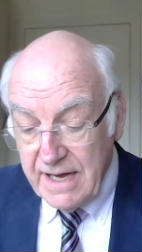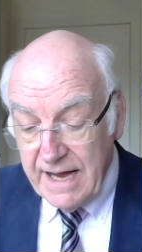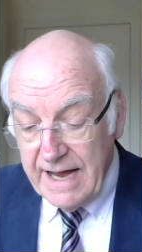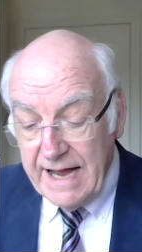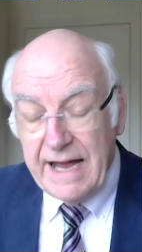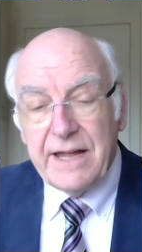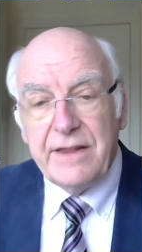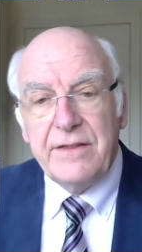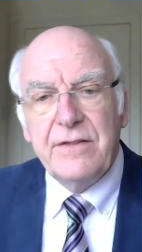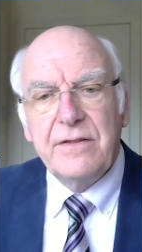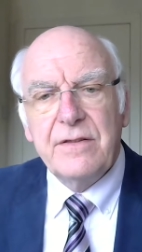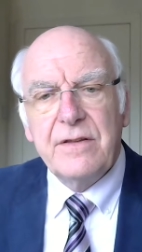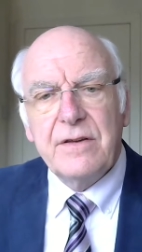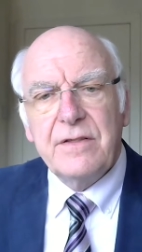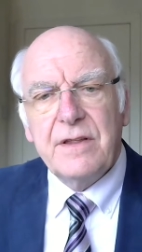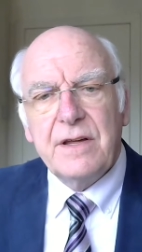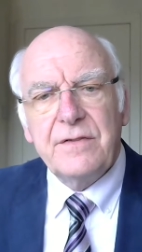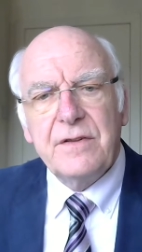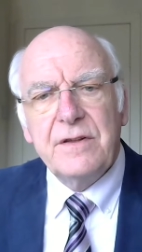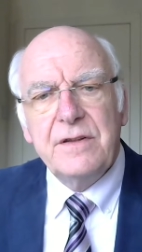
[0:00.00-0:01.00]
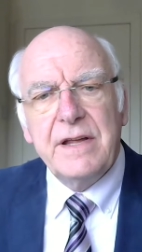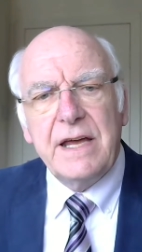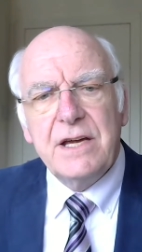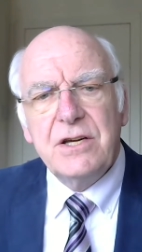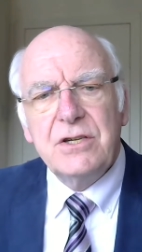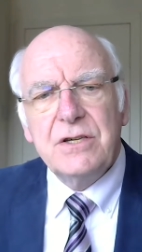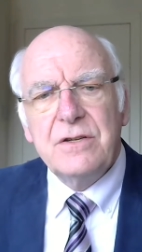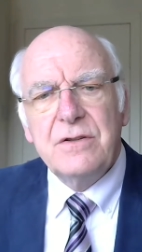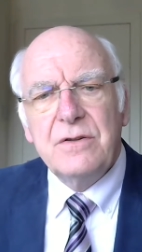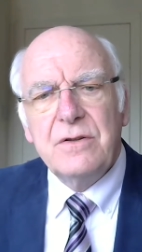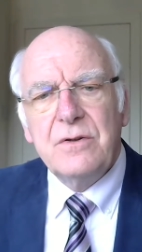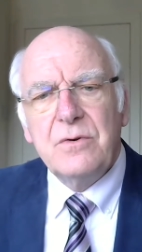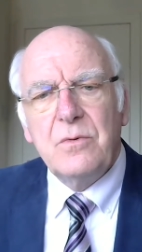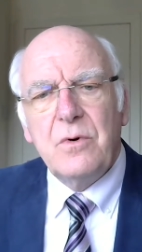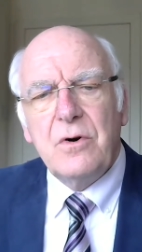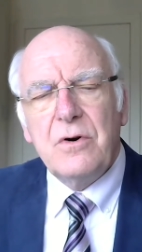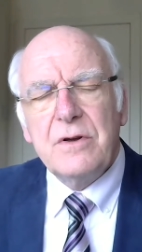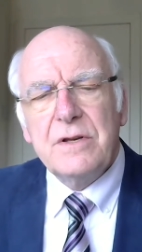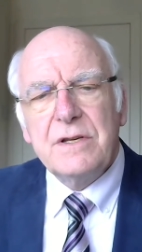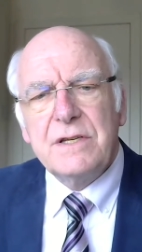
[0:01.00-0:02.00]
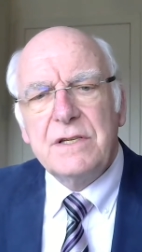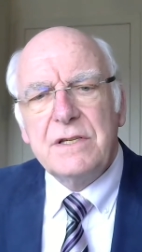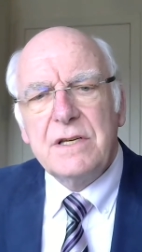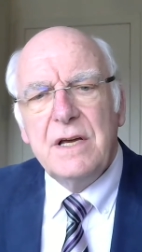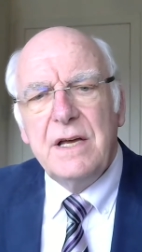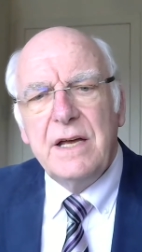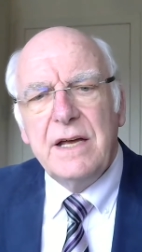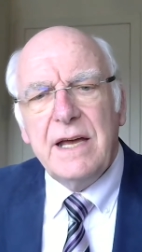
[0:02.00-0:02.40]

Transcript: and that the nation was